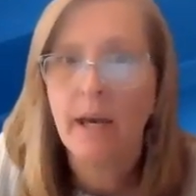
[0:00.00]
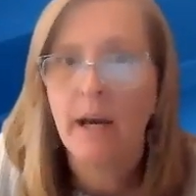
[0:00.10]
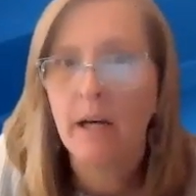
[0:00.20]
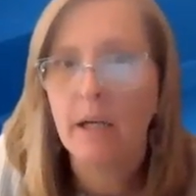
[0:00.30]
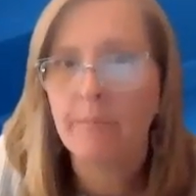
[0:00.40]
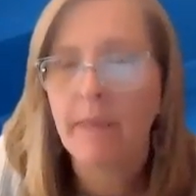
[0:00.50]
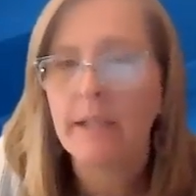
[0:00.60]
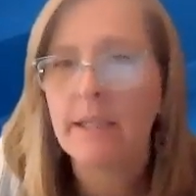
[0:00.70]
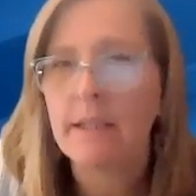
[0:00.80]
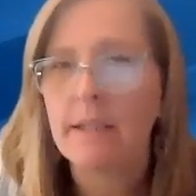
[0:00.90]
And
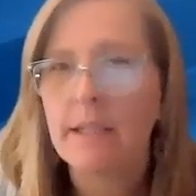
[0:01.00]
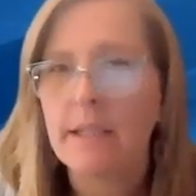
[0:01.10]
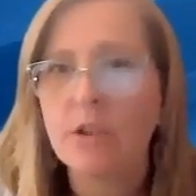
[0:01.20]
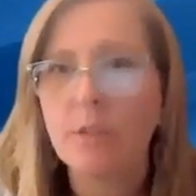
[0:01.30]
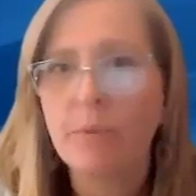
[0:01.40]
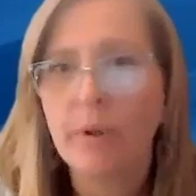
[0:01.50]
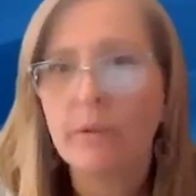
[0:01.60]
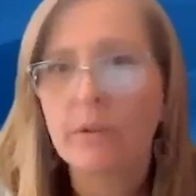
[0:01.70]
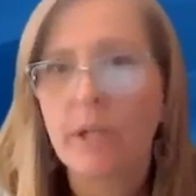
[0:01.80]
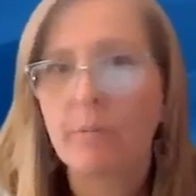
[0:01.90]
each
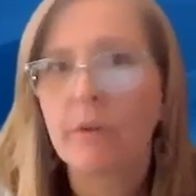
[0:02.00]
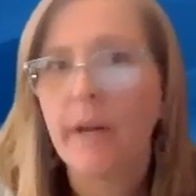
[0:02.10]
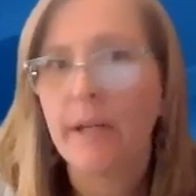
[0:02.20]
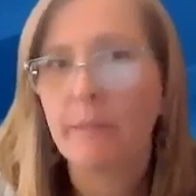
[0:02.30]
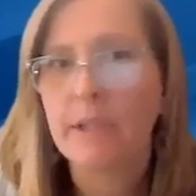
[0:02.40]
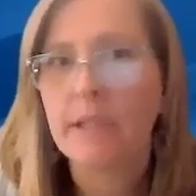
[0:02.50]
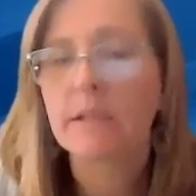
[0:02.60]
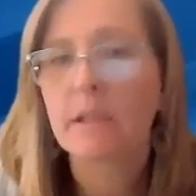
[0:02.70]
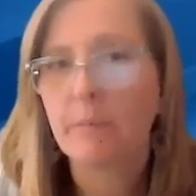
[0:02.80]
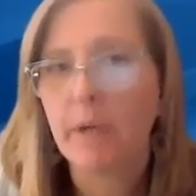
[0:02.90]
approach can provide a piece
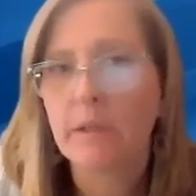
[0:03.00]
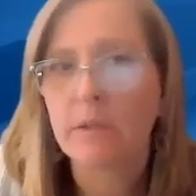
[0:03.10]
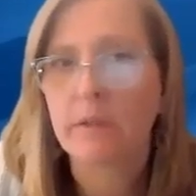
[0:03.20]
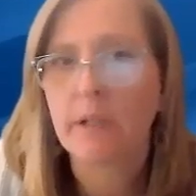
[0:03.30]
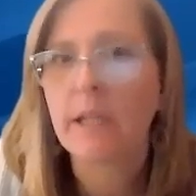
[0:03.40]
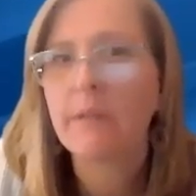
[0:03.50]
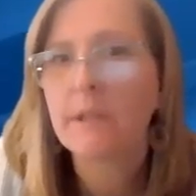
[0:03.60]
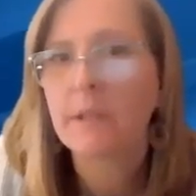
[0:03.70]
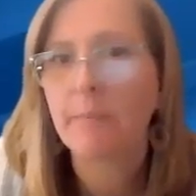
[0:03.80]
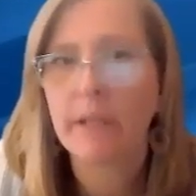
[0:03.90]
of the puzzle to give
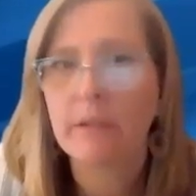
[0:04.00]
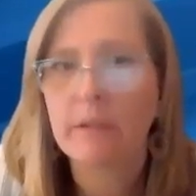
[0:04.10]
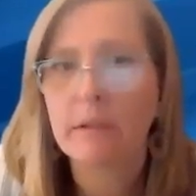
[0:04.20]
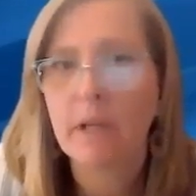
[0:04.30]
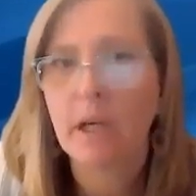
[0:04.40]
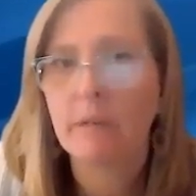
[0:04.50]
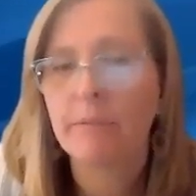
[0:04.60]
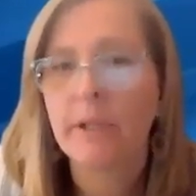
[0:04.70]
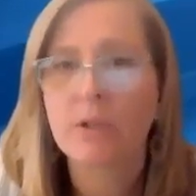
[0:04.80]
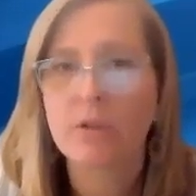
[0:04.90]
us a better
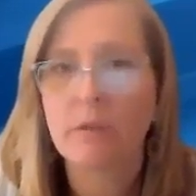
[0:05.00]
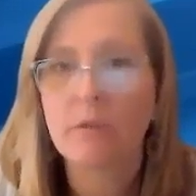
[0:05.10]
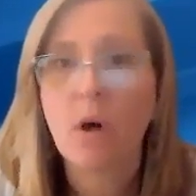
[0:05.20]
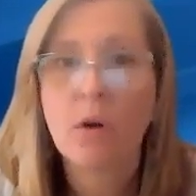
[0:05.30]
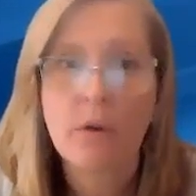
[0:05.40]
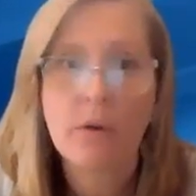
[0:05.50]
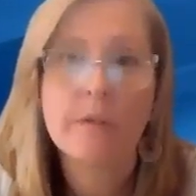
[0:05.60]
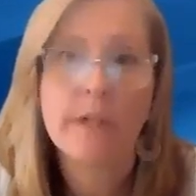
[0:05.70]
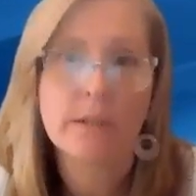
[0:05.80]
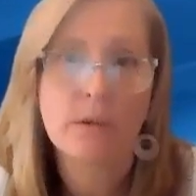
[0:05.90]
picture of long
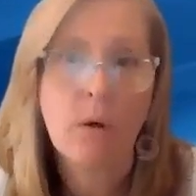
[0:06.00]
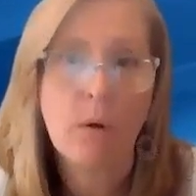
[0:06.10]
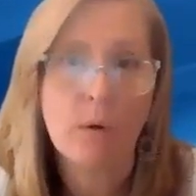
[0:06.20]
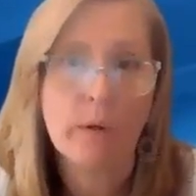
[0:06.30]
COVID as a whole,